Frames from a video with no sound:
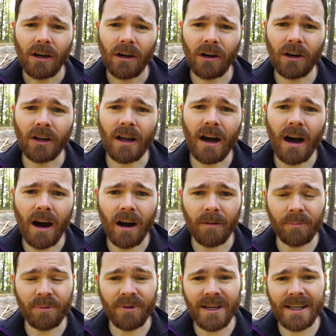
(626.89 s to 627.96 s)
on our
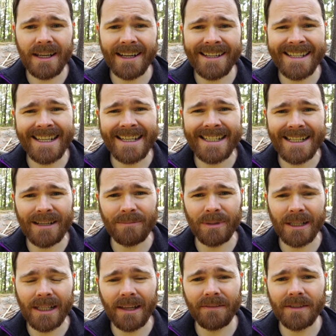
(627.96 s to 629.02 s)
pre-existing
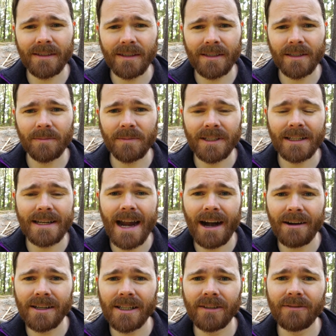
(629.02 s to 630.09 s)
belief systems and
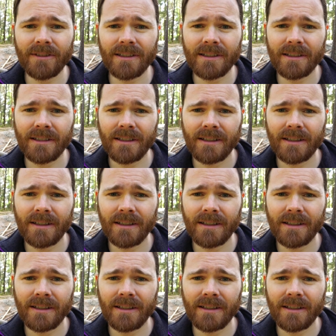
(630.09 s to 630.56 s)
narratives,